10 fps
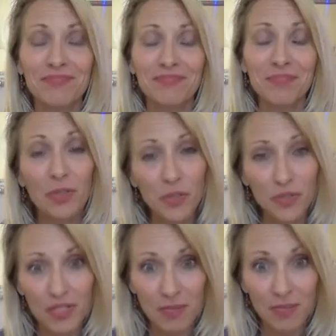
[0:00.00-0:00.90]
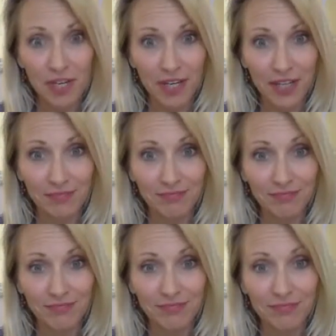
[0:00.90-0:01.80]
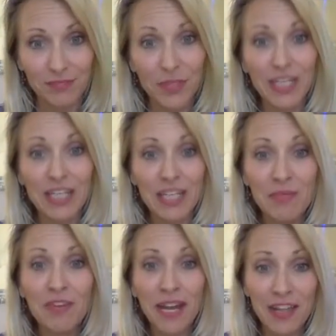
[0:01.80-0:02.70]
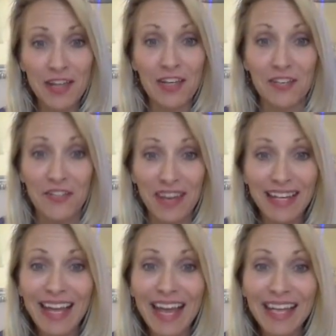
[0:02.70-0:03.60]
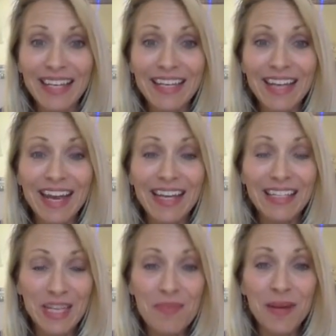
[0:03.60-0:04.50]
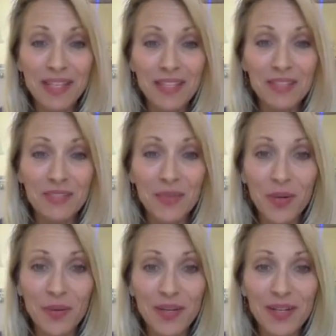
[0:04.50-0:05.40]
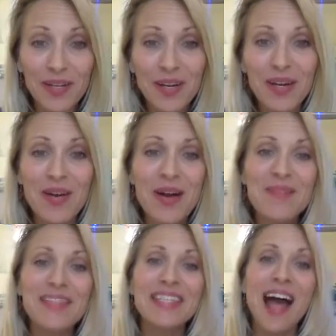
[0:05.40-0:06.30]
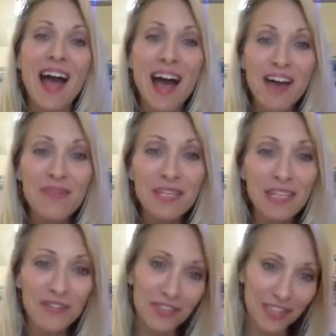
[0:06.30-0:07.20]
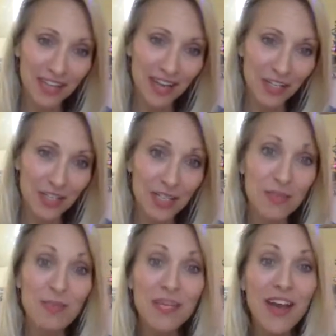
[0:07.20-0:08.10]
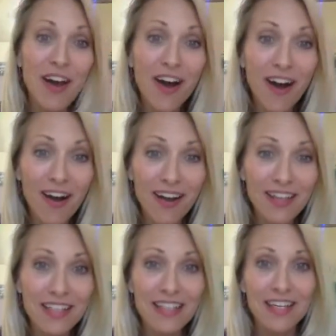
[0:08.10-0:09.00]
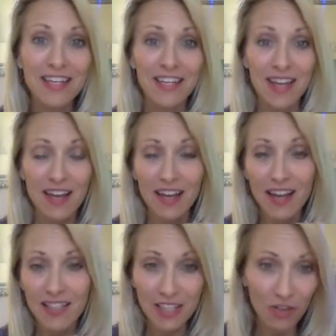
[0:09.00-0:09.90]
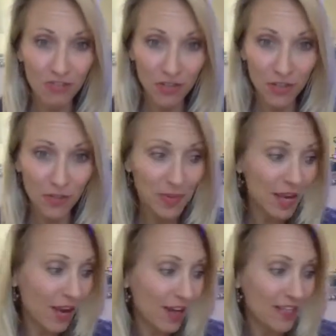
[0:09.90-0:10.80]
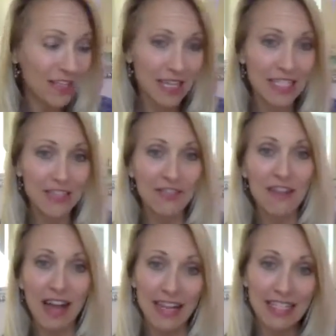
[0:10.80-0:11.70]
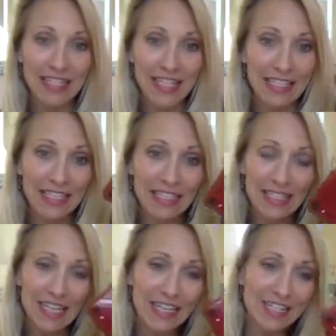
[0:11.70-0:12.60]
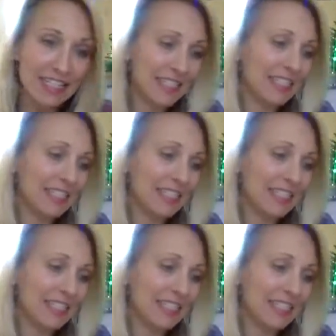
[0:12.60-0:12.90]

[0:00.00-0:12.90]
middle school's temporary. We're going to keep fighting the good fight and keep pressing forward. But to have meaningful connection beyond a cell phone, beyond a device that is,